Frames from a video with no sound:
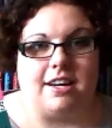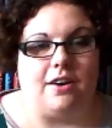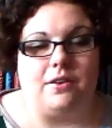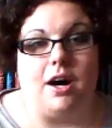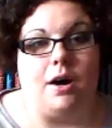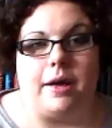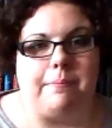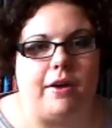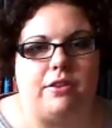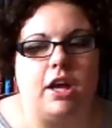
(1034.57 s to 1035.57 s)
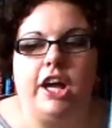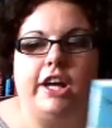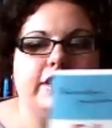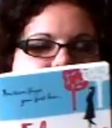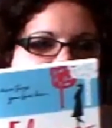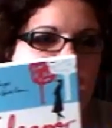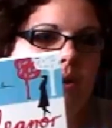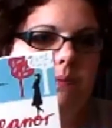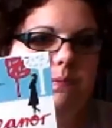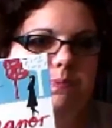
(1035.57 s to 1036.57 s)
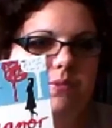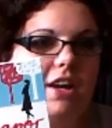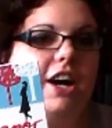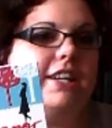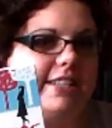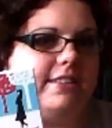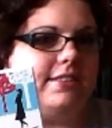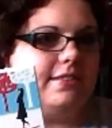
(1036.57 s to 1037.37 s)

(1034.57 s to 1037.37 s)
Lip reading: I'll get both. So I did.